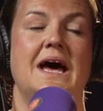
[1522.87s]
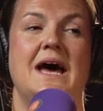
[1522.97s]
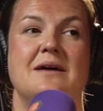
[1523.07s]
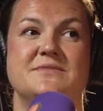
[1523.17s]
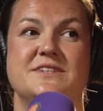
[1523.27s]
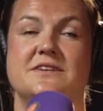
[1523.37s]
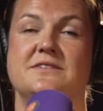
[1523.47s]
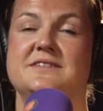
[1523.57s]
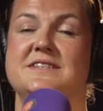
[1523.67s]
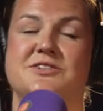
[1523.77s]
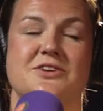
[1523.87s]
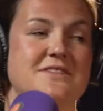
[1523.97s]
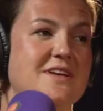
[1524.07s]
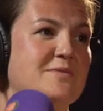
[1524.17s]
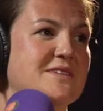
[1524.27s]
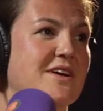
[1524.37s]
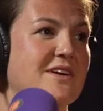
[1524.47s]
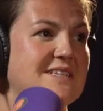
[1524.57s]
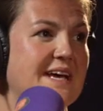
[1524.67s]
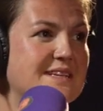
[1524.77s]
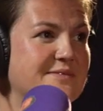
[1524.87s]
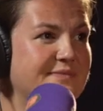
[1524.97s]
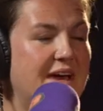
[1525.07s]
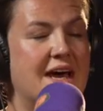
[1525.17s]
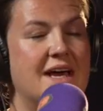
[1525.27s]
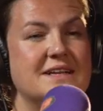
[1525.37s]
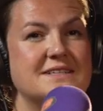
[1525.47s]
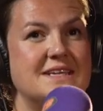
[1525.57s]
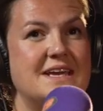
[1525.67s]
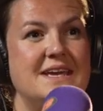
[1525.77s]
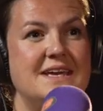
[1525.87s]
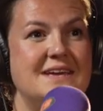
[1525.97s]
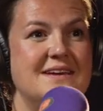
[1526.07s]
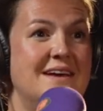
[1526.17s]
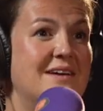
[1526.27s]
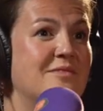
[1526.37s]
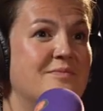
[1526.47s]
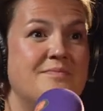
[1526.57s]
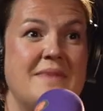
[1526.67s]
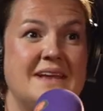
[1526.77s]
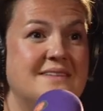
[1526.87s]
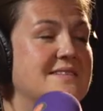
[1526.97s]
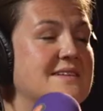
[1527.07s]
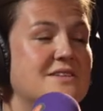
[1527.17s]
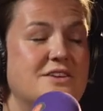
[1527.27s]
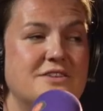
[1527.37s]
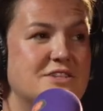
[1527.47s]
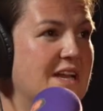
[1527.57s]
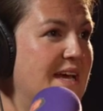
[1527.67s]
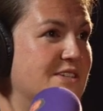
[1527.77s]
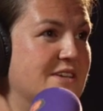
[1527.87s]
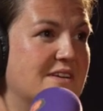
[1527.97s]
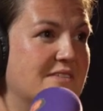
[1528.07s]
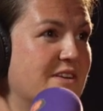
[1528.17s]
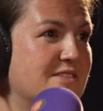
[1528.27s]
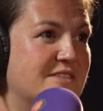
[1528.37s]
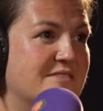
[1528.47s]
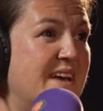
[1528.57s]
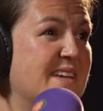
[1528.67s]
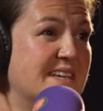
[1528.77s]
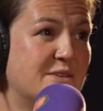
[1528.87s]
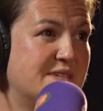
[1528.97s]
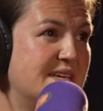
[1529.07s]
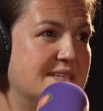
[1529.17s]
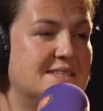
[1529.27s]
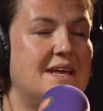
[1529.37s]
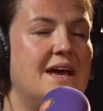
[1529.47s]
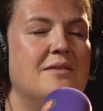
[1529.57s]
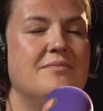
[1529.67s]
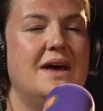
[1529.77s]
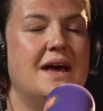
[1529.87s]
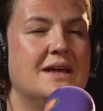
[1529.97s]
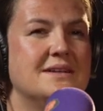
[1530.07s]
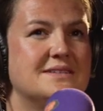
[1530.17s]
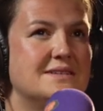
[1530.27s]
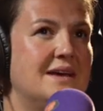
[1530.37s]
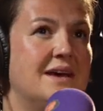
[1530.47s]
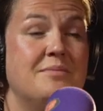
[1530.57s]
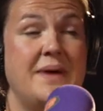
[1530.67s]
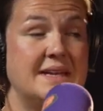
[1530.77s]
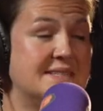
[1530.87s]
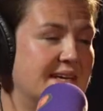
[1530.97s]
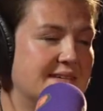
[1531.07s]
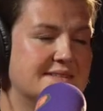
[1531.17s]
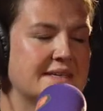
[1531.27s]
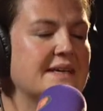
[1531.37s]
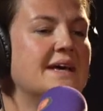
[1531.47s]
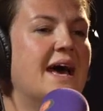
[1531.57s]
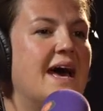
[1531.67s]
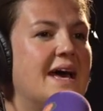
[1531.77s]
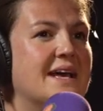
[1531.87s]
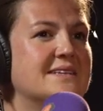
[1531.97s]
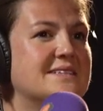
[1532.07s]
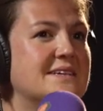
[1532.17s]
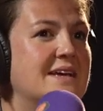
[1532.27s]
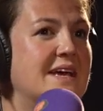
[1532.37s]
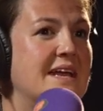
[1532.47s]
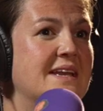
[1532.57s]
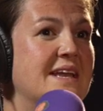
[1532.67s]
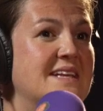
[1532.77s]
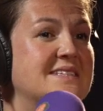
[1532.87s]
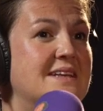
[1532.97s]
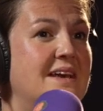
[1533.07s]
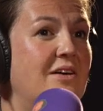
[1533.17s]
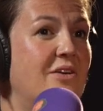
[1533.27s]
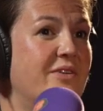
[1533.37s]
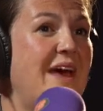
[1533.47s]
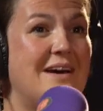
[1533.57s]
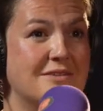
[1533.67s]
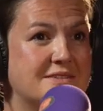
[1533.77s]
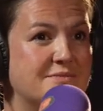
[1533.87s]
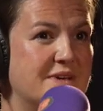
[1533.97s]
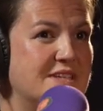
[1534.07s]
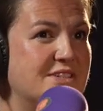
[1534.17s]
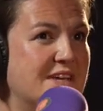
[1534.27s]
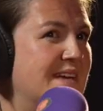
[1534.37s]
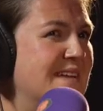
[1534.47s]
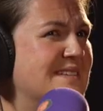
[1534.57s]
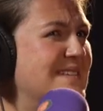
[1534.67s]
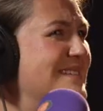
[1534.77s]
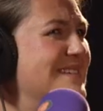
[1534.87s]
Um, so Sir John Soane was an architect, and he made this huge collection of lots of antiquities um, and uh, paintings, and in his old house, which is